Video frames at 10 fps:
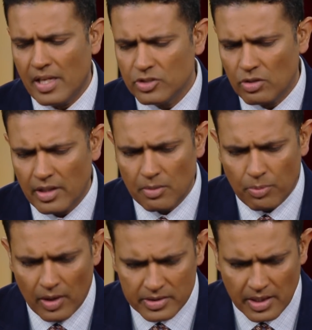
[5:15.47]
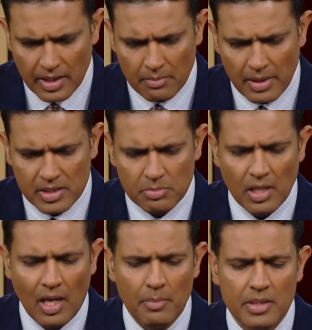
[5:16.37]
yesterday the president made some
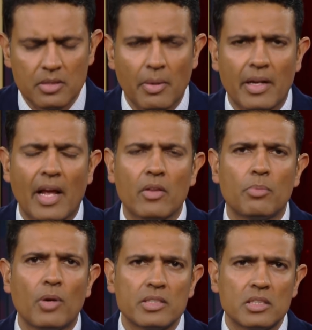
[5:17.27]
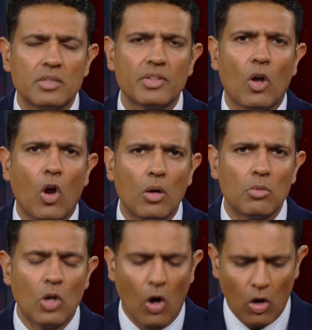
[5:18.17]
comments about how the presence of an armed
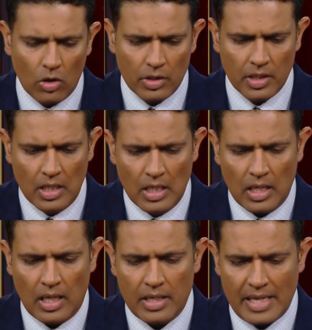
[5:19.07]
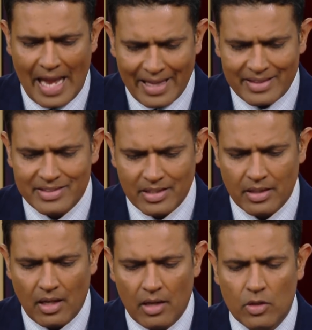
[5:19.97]
guard uh, at the
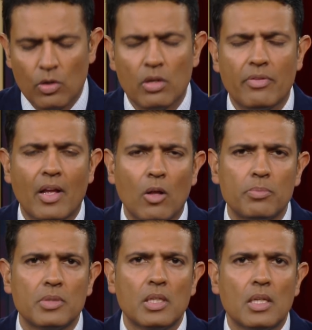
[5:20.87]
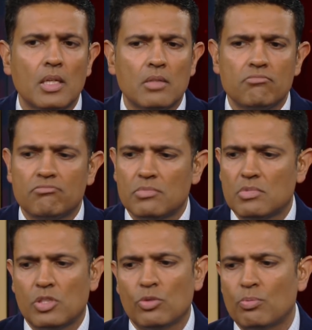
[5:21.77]
synagogue could have helped
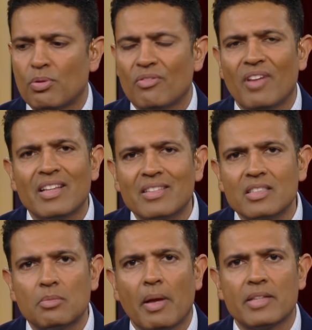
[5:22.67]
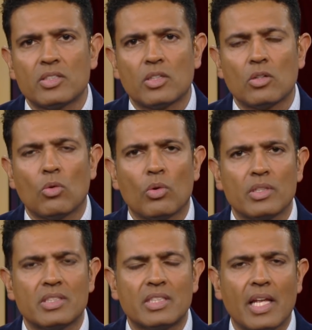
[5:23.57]
to prevent this massacre or to
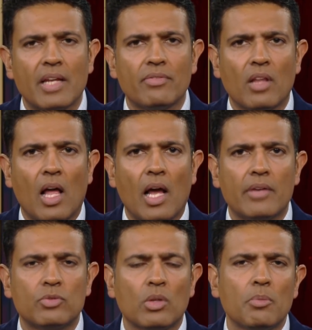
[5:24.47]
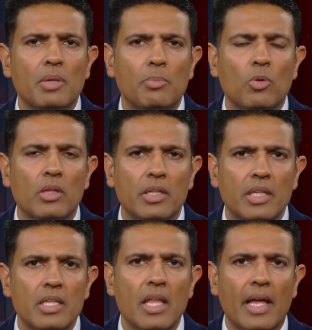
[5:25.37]
save lives. What are the people
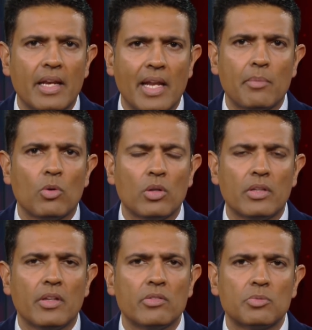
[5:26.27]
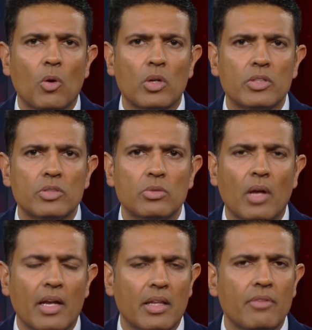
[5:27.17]
in that neighborhood that you've spoken to? How
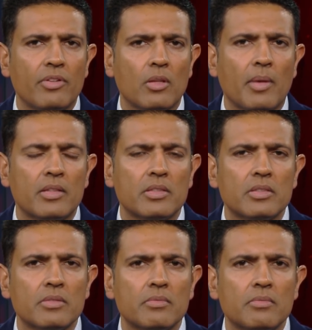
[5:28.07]
do they feel about this?